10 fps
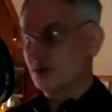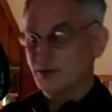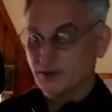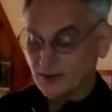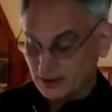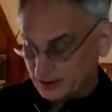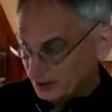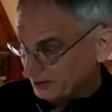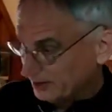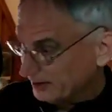going on.
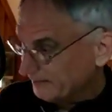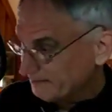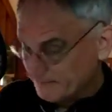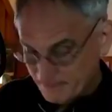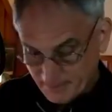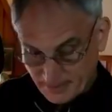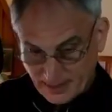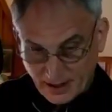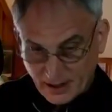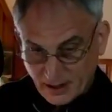All right.
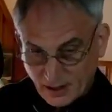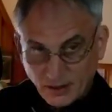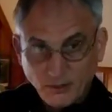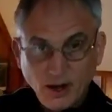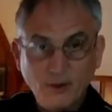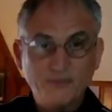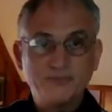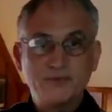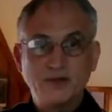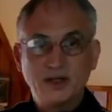Well,
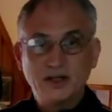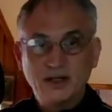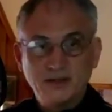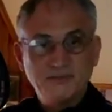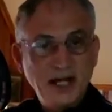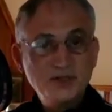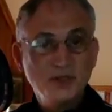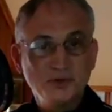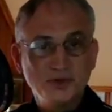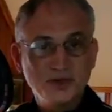that's
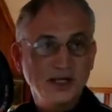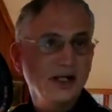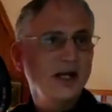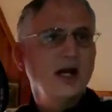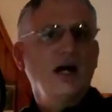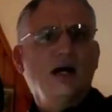interesting.